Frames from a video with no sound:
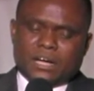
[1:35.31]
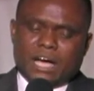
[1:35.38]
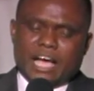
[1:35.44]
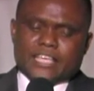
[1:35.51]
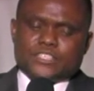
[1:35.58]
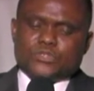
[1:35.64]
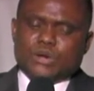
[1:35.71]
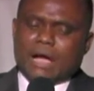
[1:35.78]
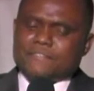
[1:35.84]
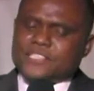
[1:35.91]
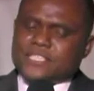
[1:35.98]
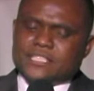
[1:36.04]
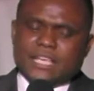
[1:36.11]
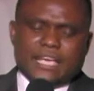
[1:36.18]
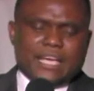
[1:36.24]
as you have
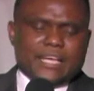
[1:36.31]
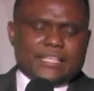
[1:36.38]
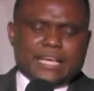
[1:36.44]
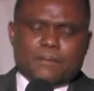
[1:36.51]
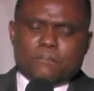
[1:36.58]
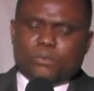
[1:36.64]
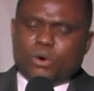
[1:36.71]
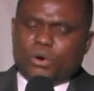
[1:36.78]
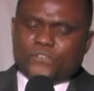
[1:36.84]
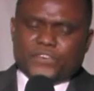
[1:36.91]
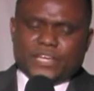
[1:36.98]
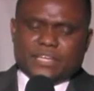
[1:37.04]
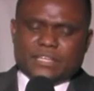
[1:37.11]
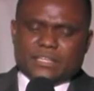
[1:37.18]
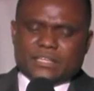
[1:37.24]
seen the
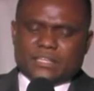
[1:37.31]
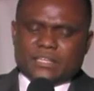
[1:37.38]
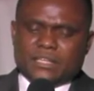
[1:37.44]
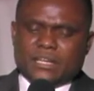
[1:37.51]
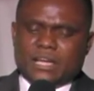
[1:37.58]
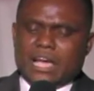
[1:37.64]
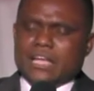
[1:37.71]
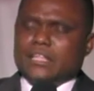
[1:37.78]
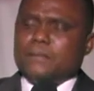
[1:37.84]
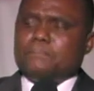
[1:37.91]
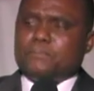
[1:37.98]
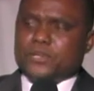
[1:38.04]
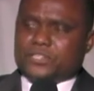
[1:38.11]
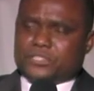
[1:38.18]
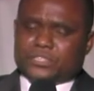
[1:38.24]
movie and the
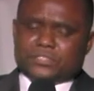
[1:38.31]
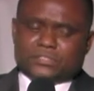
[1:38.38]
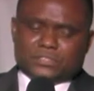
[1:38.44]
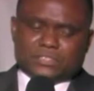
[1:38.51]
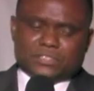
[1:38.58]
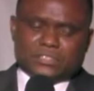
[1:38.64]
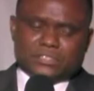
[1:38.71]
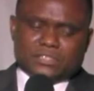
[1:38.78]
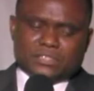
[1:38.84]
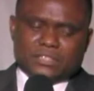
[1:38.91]
pictures,